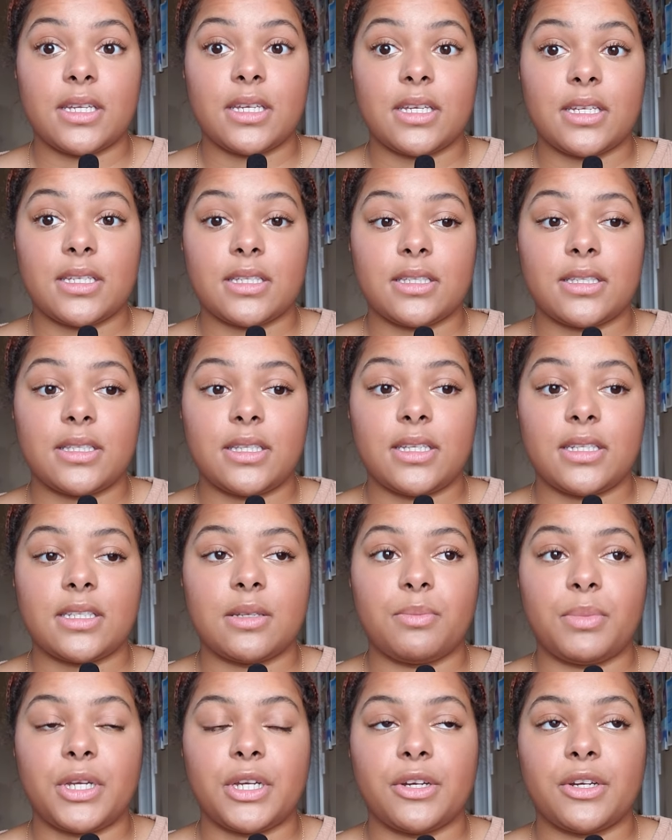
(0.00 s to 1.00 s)
It is the
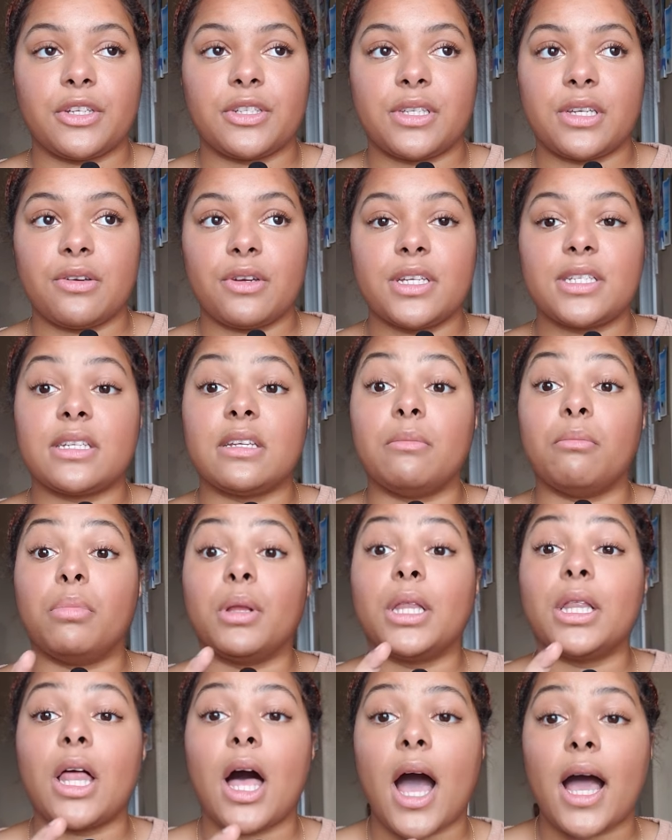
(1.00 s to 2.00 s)
superior series in
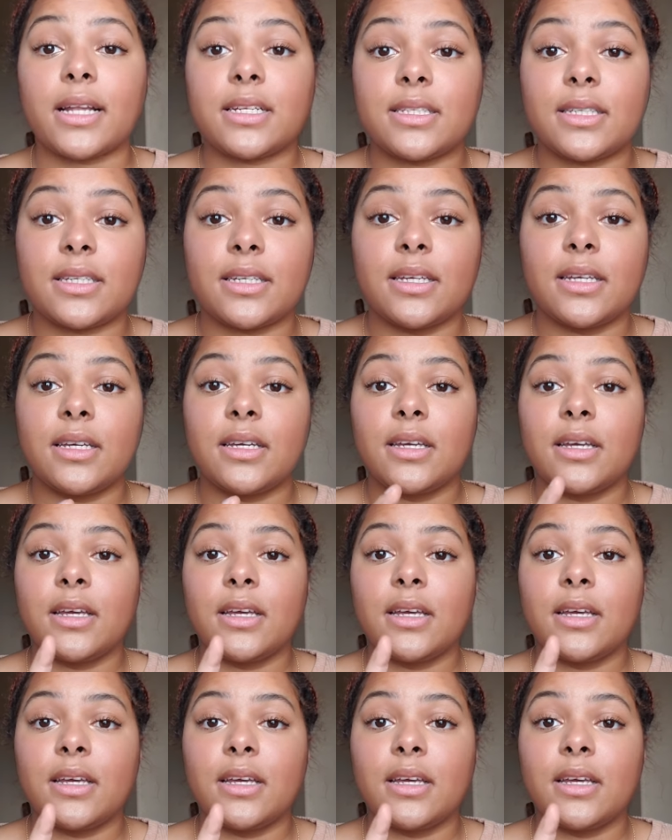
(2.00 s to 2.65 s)
plot.